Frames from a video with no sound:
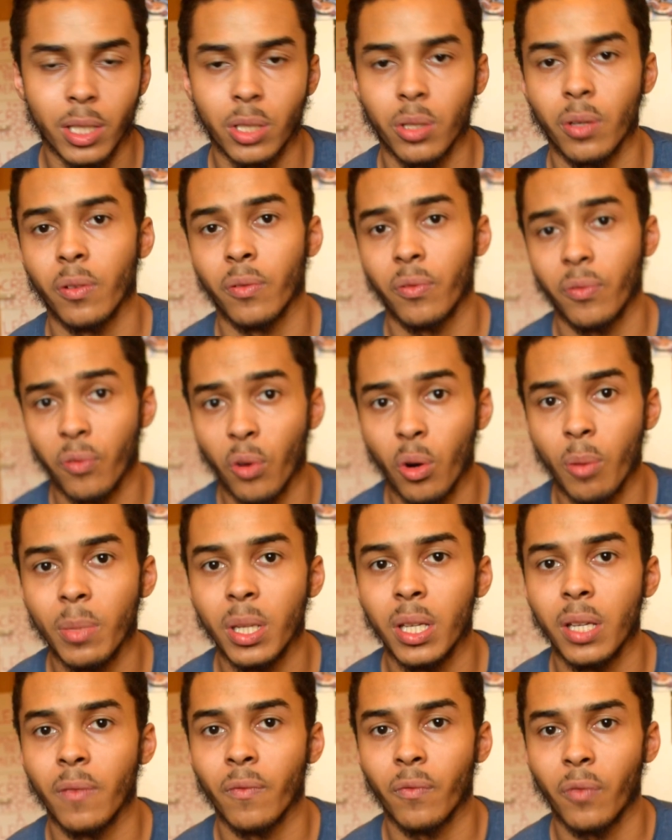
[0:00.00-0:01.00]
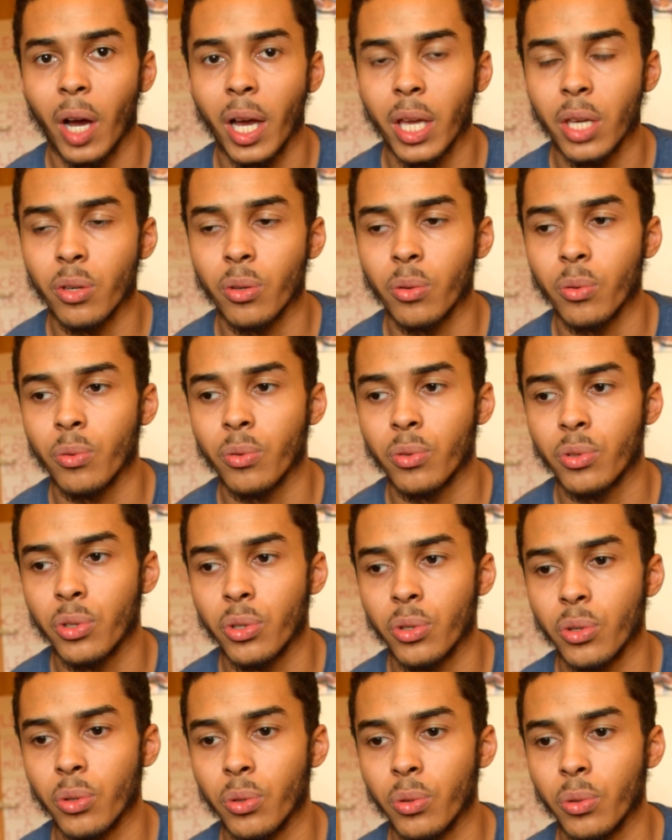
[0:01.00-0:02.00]
to formally invite you
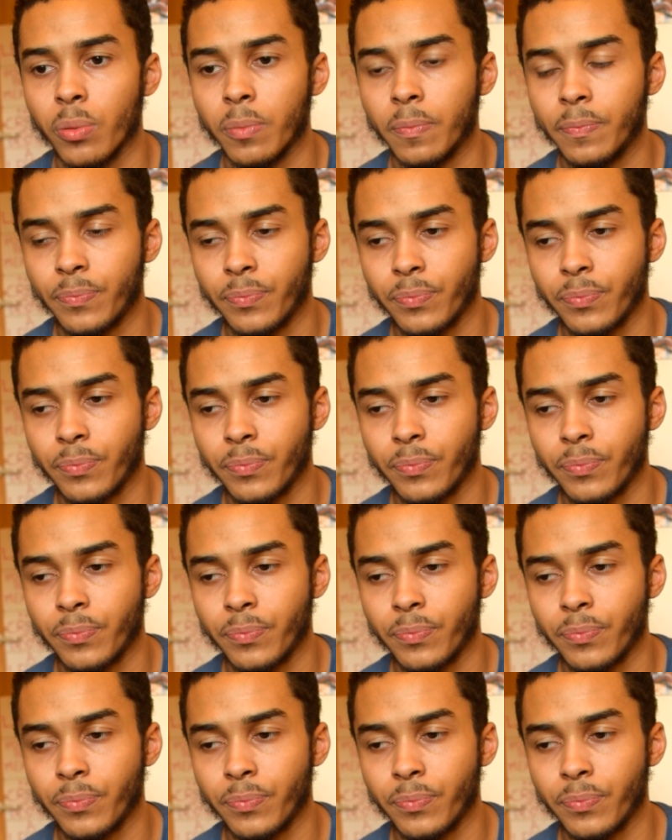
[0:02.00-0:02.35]
to,